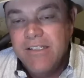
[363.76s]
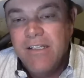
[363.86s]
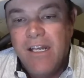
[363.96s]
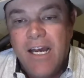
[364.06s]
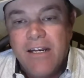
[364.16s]
of
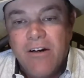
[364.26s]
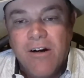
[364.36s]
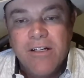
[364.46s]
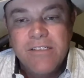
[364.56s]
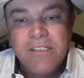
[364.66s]
the light
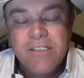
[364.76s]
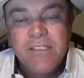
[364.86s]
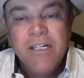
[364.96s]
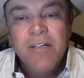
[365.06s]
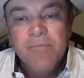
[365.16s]

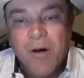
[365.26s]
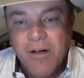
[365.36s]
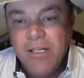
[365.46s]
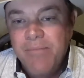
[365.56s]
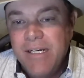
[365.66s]
carcasses,
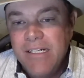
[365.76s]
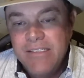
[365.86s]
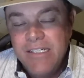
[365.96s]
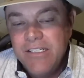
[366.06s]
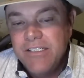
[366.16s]
partly
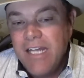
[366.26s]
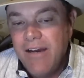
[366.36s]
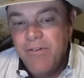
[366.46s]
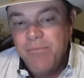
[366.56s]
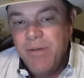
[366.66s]
because they just
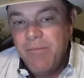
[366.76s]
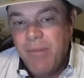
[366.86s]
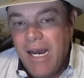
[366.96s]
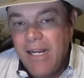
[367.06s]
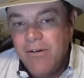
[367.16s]
haven't been
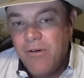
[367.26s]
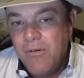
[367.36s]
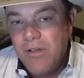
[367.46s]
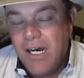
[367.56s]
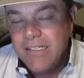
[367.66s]
buying a
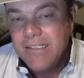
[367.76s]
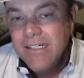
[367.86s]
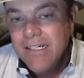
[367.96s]
whole lot